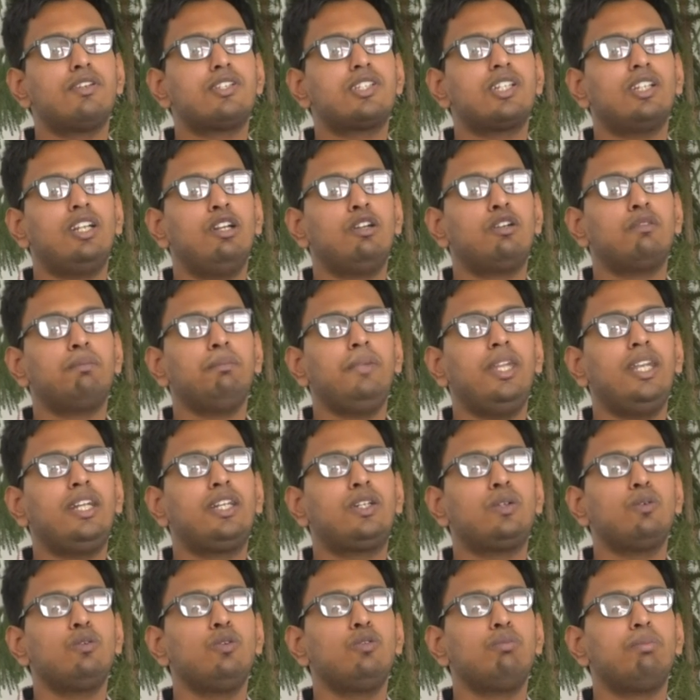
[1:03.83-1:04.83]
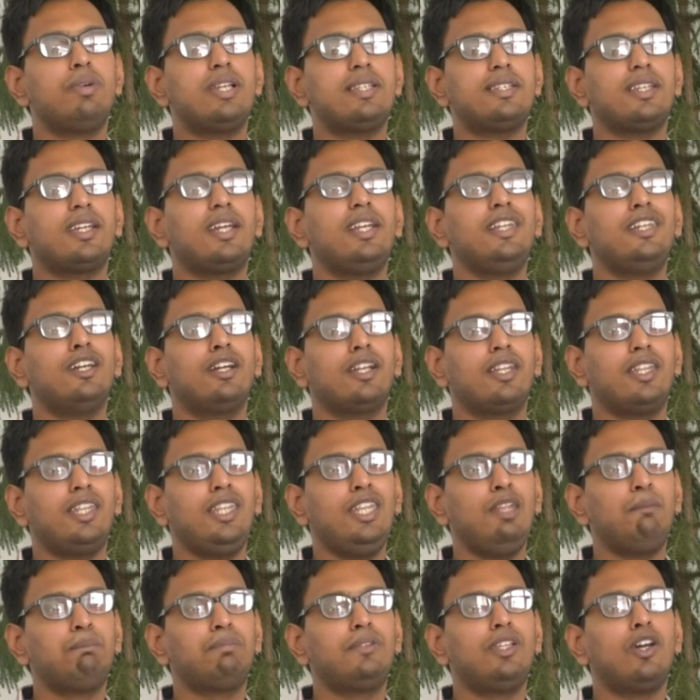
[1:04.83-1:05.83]
which helped me to basically
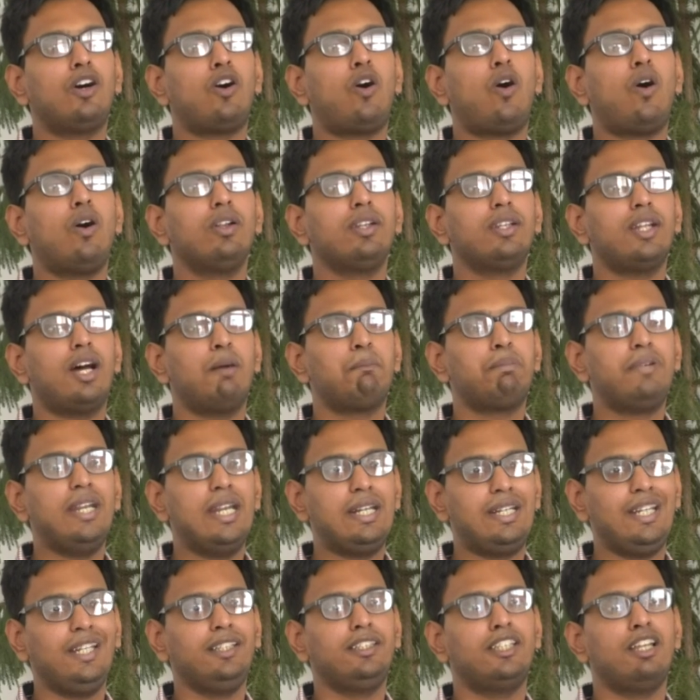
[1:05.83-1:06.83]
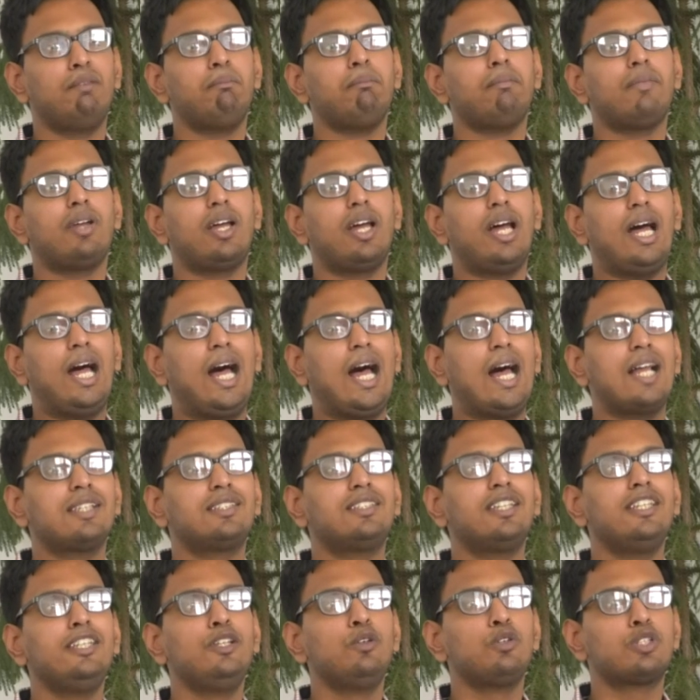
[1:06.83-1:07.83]
keep on updating them
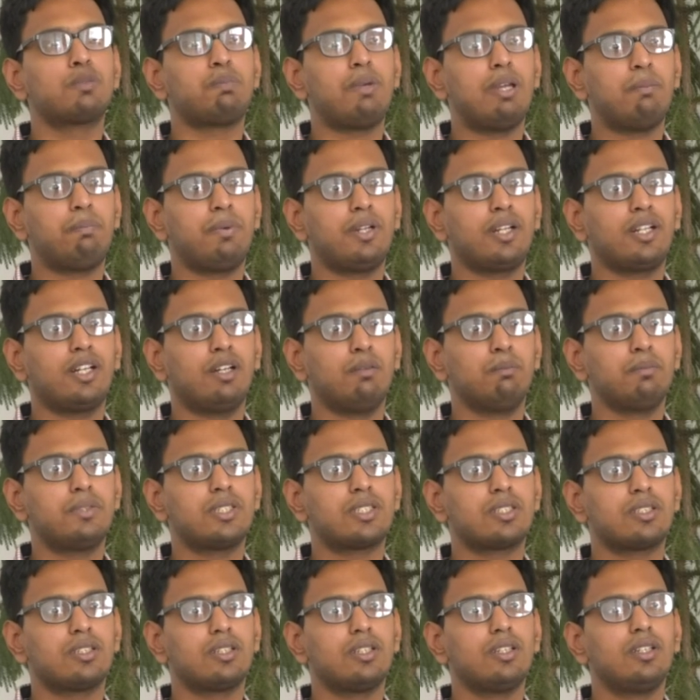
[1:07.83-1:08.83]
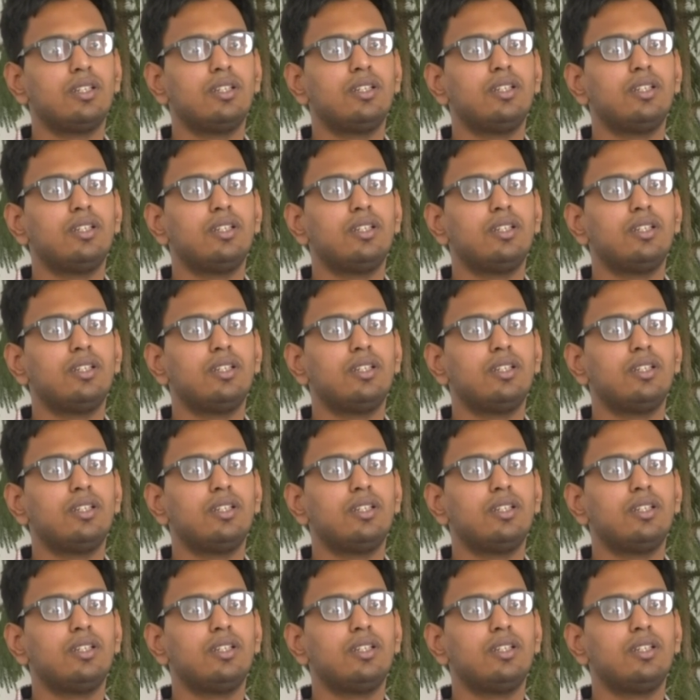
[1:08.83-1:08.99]
as the newspaper comes.